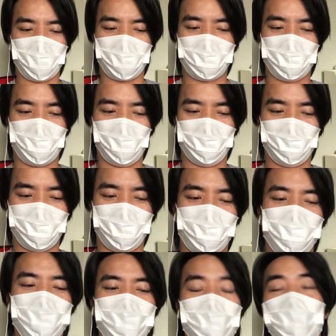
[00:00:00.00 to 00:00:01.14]

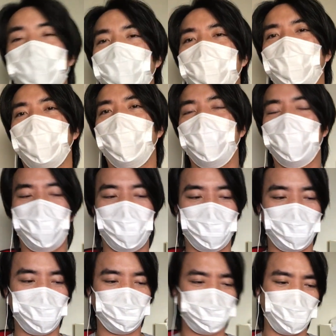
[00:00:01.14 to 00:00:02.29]
excuses. Well,
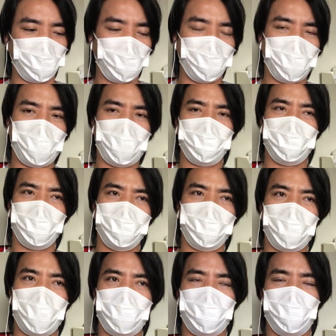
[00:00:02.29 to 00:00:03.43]
anyways, what happened
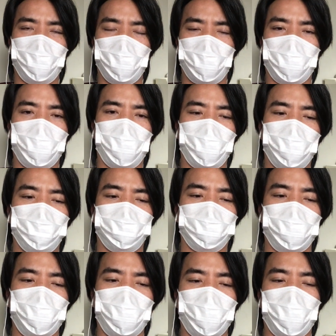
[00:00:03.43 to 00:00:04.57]
last week? Um,
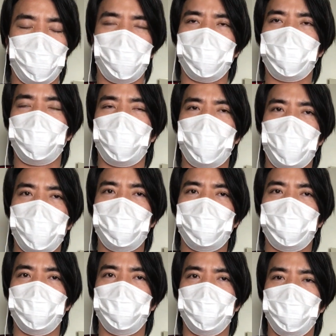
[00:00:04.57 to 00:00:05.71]
I tried
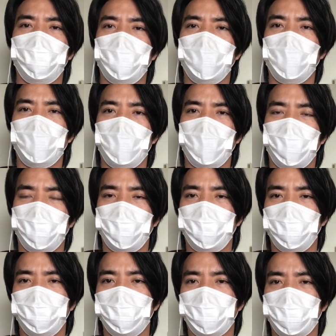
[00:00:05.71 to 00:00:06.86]
to
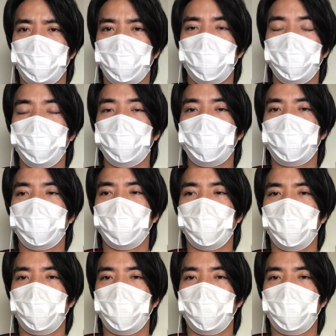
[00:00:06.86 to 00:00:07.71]
reduce produce